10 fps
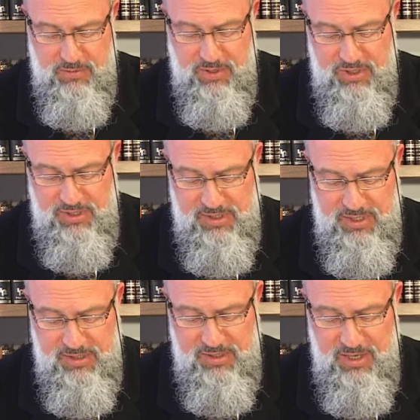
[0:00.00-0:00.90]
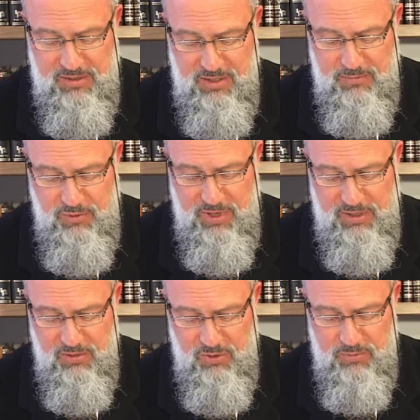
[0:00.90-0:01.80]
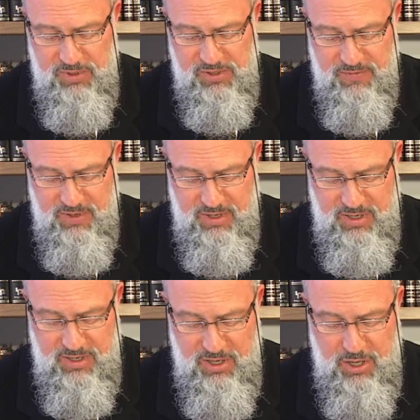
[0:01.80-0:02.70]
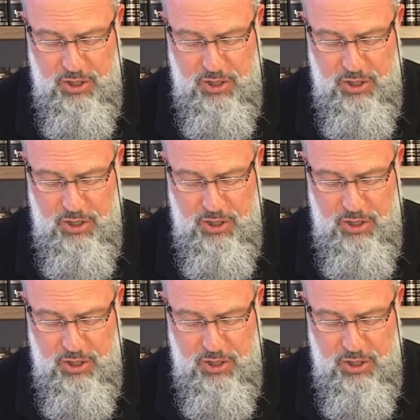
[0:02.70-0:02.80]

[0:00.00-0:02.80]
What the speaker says: Rashi says, HaTalmud HaTori Bisvara